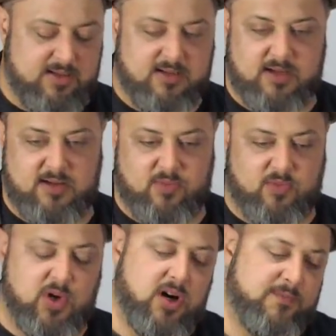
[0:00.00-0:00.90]

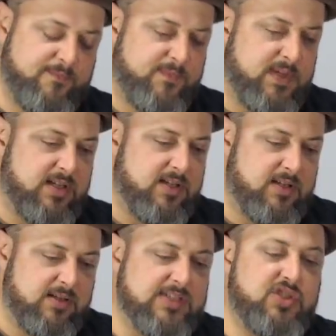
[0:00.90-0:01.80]
Well,
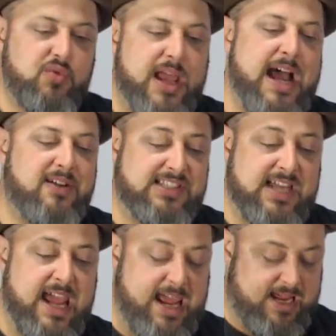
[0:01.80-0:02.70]
let's do Red House in
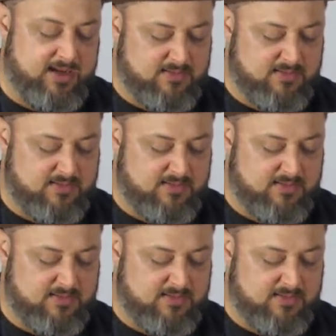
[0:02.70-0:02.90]
A.